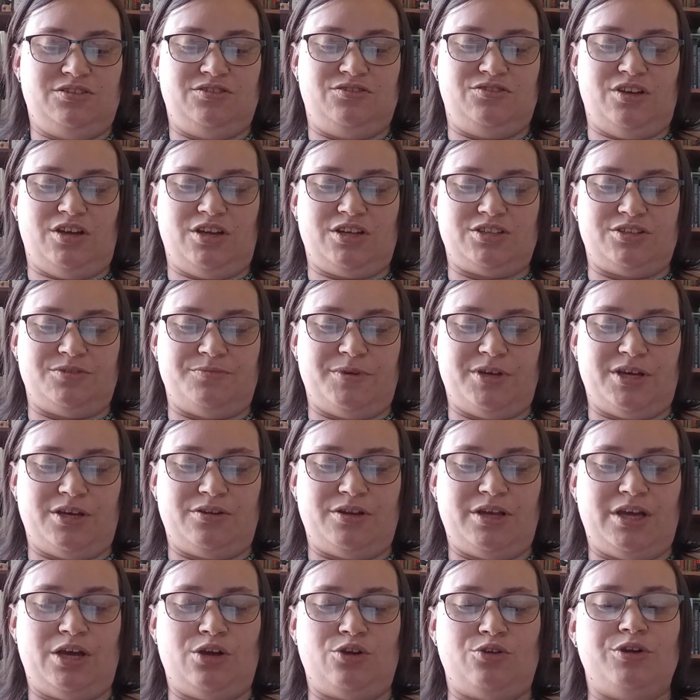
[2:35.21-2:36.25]
Talked
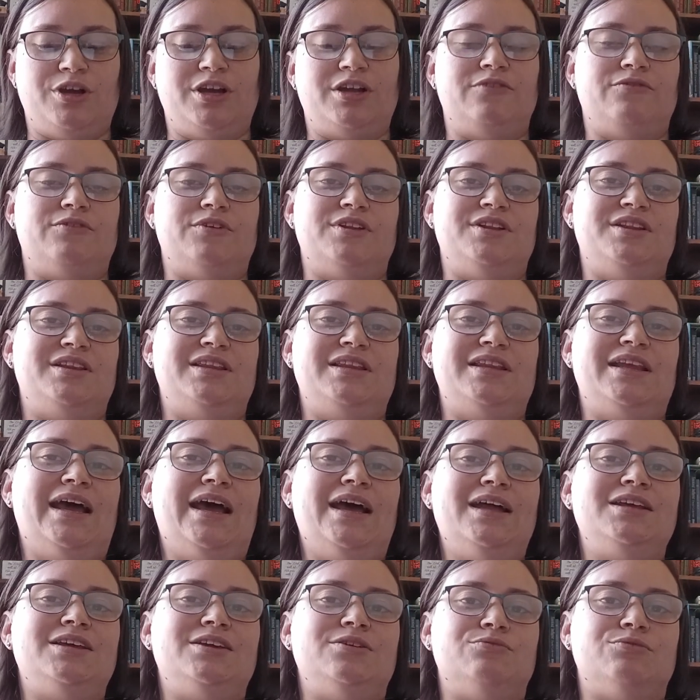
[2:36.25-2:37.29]
about how great of a
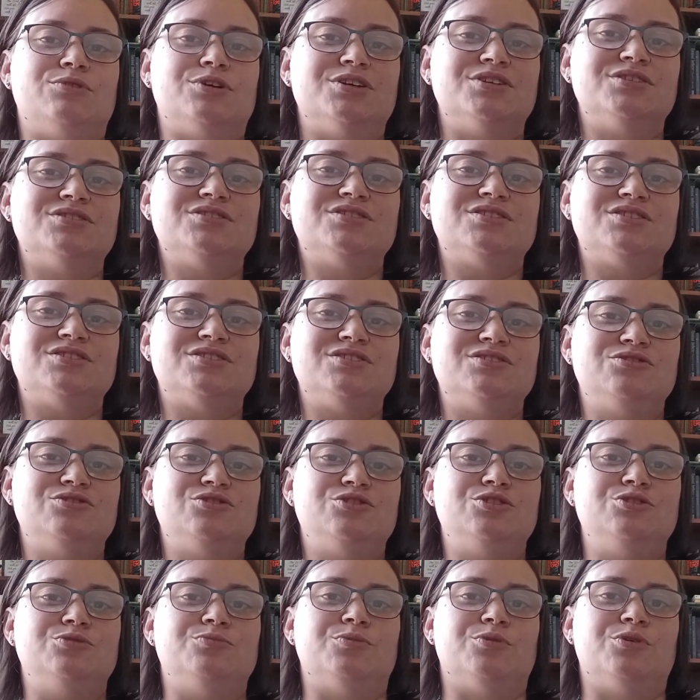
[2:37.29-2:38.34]
dad he was
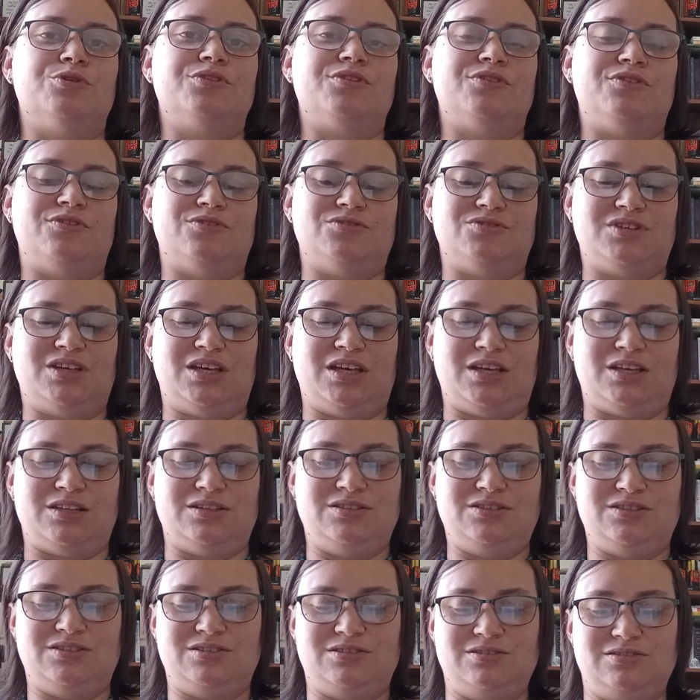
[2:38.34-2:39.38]
to both of those
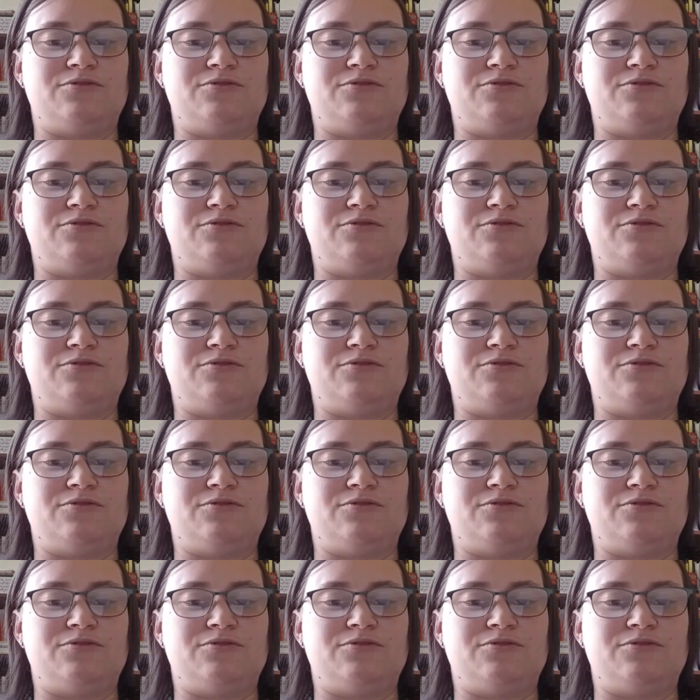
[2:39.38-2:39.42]
kids.